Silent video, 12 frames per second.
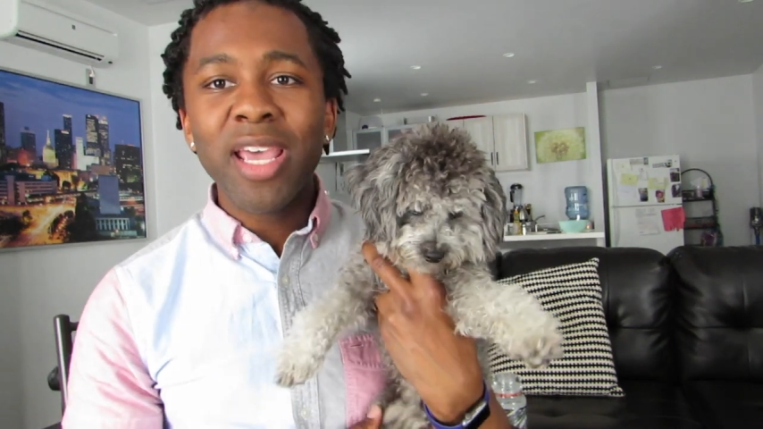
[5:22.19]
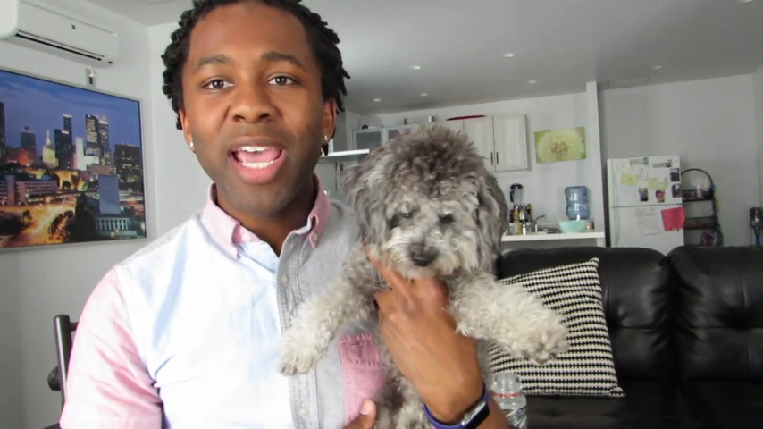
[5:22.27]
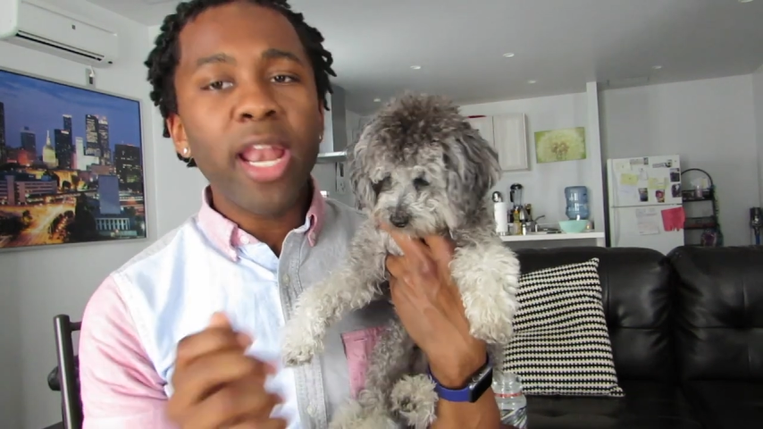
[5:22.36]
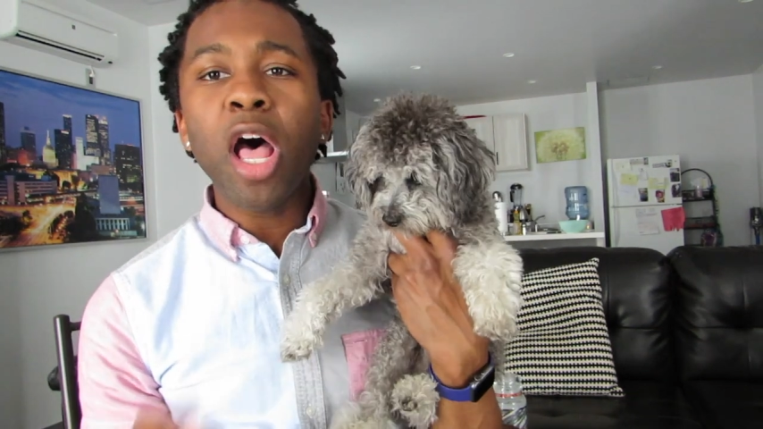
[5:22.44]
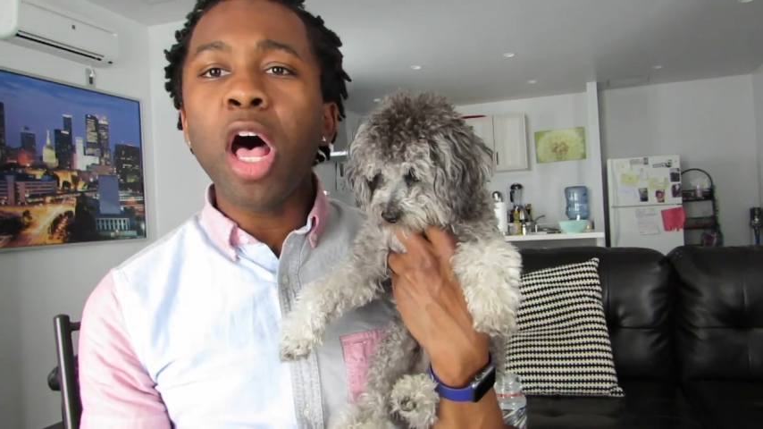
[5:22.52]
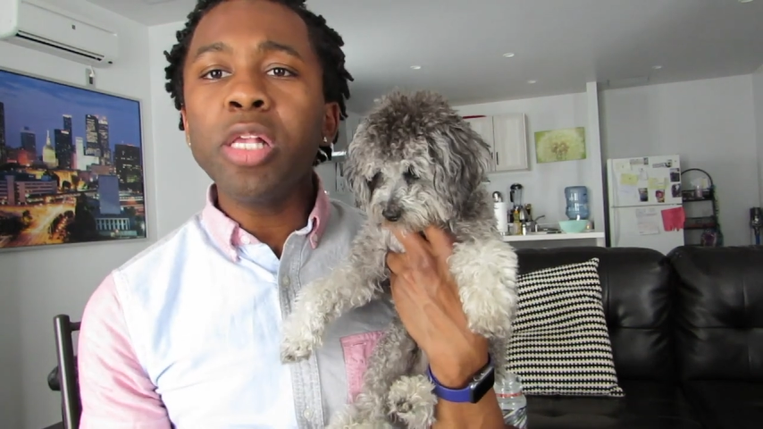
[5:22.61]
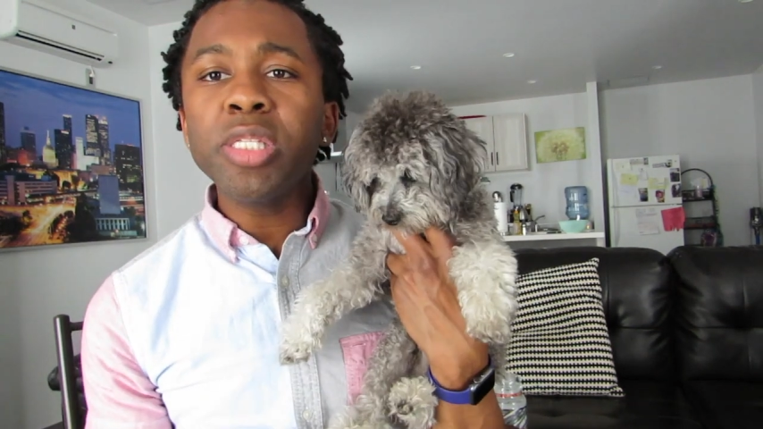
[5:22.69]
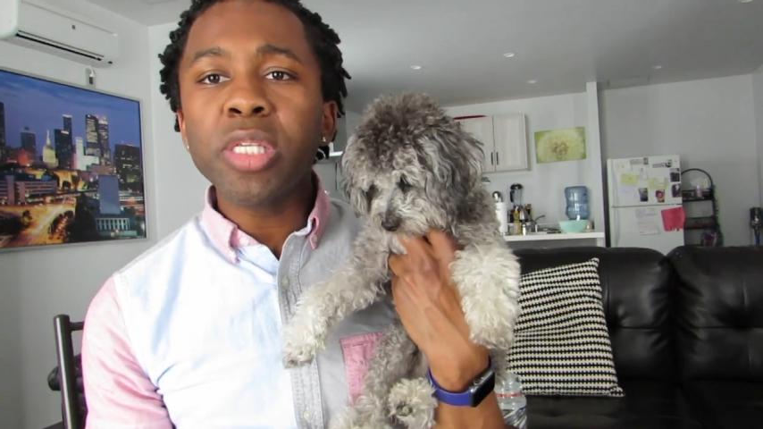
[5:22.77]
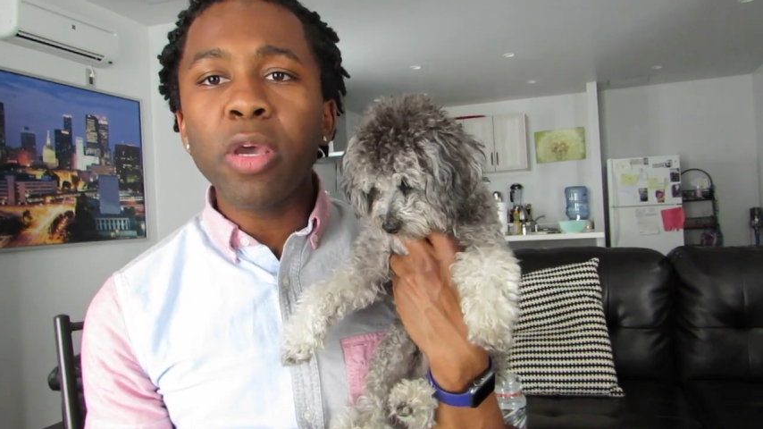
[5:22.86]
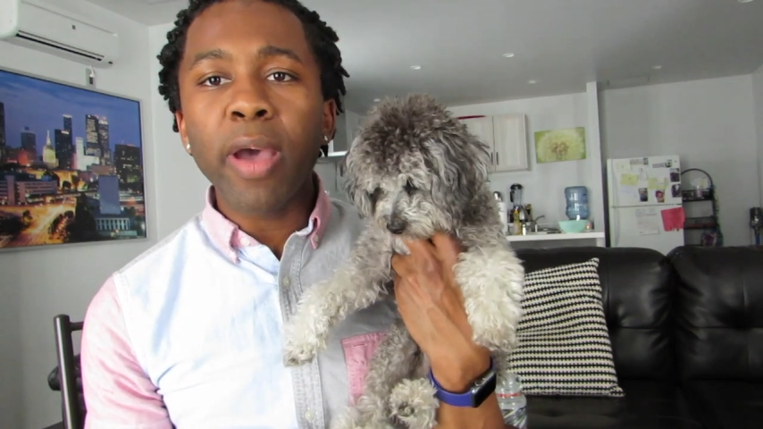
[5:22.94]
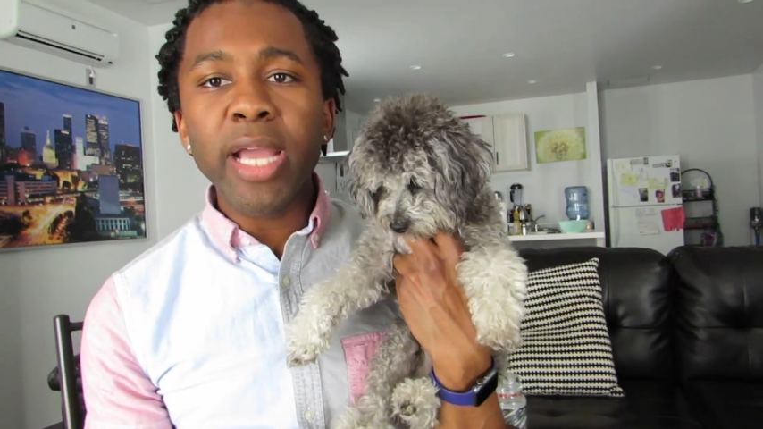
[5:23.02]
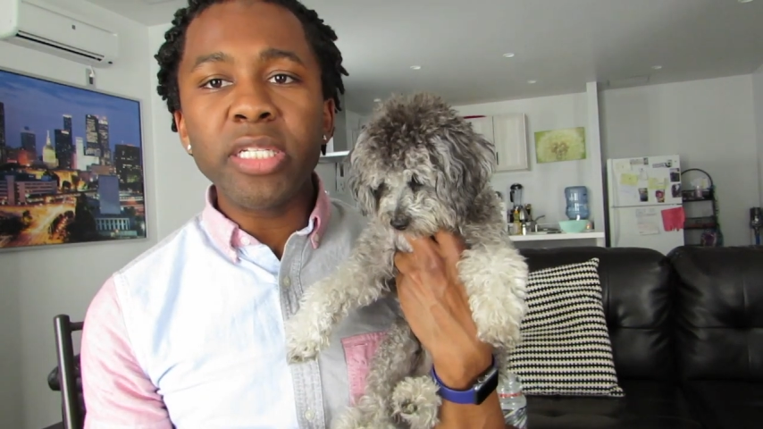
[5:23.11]
And
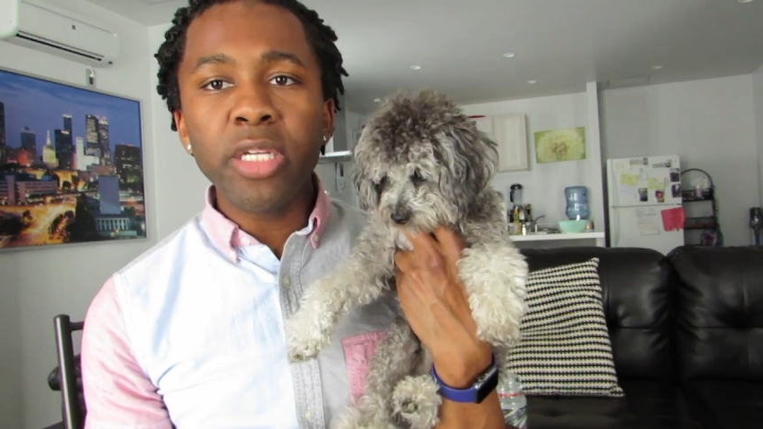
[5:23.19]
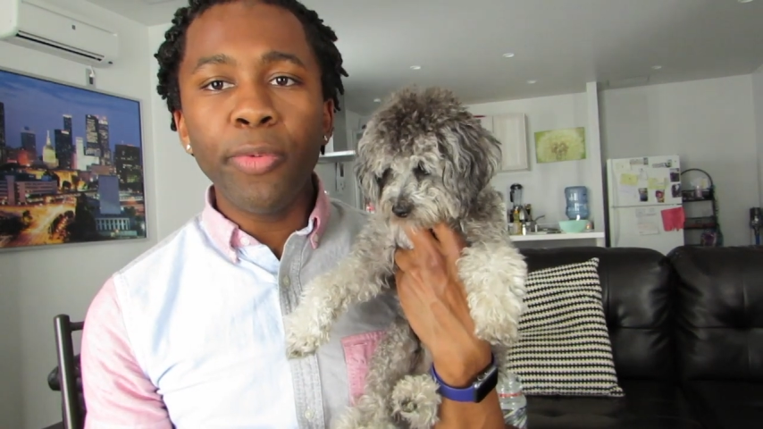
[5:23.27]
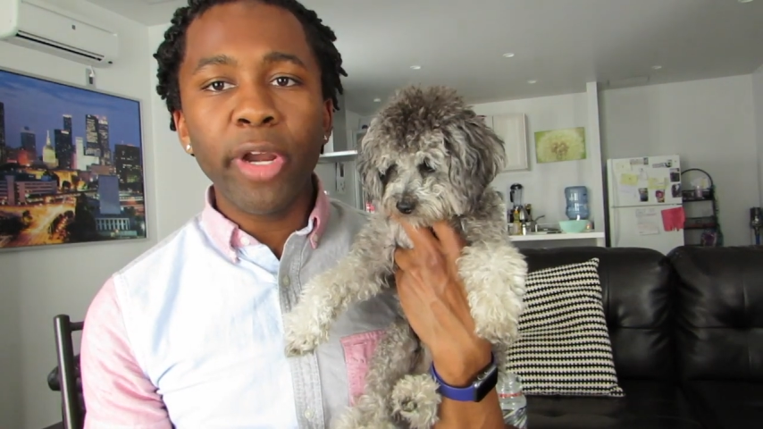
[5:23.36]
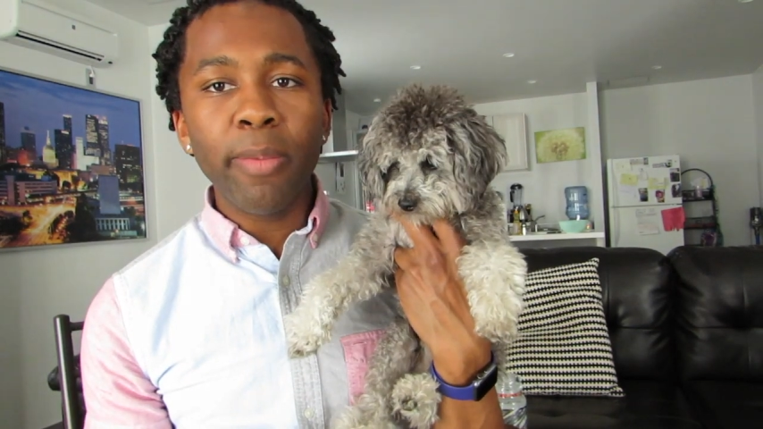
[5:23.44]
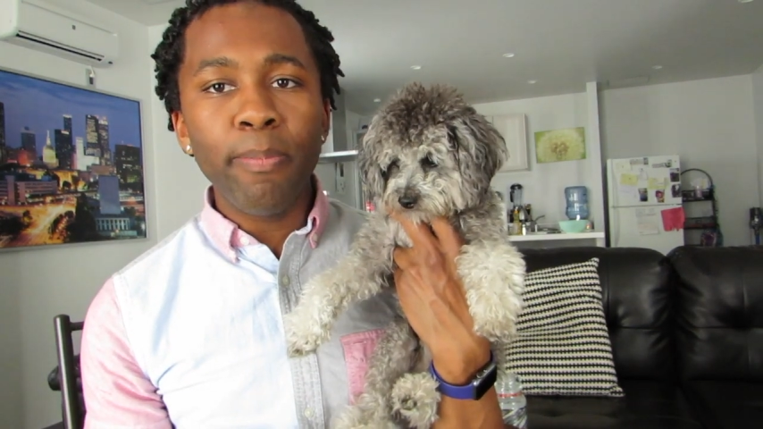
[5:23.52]
also, I did want